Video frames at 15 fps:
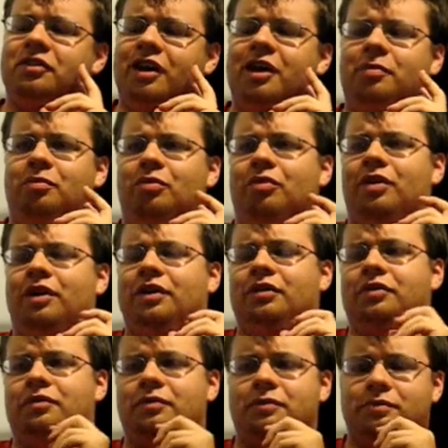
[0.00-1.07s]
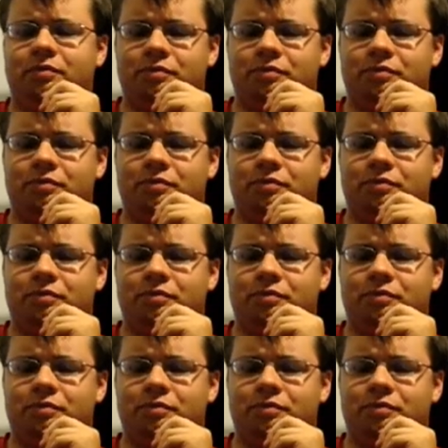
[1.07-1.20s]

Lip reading: up ones.